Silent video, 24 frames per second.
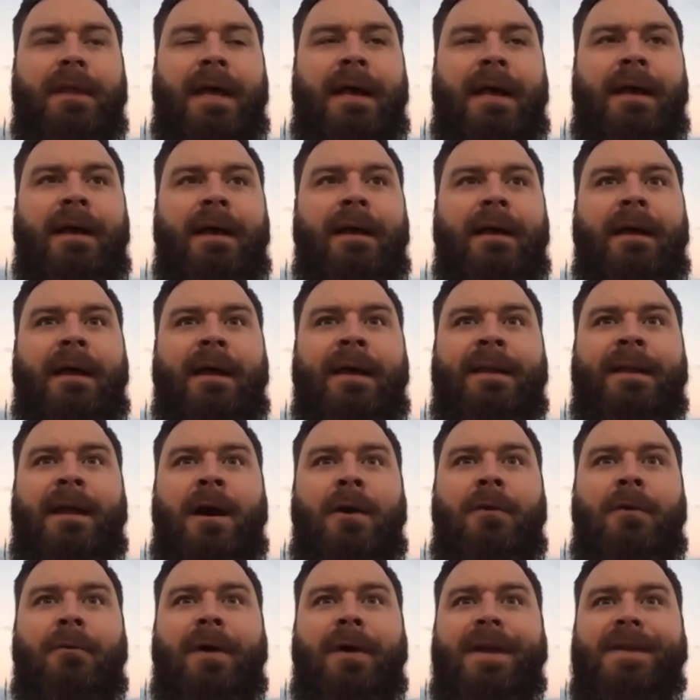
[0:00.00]
and
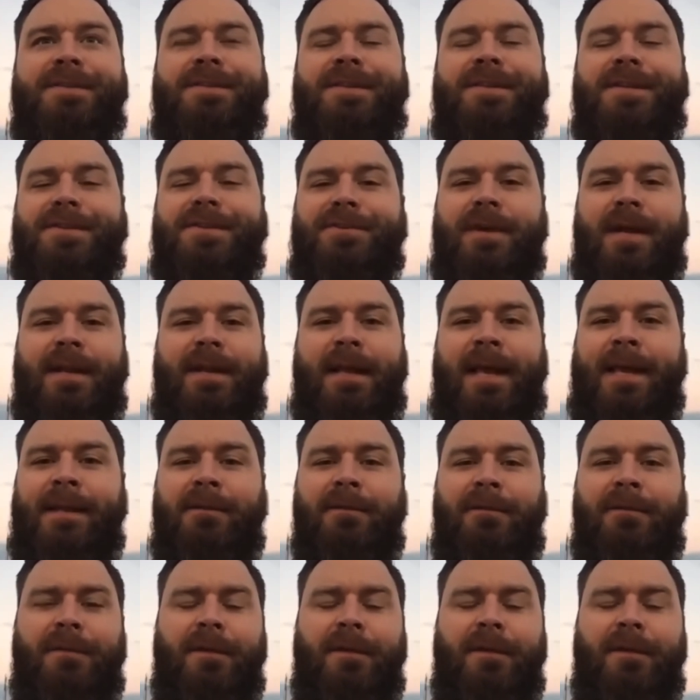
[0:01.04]
always just trying to handle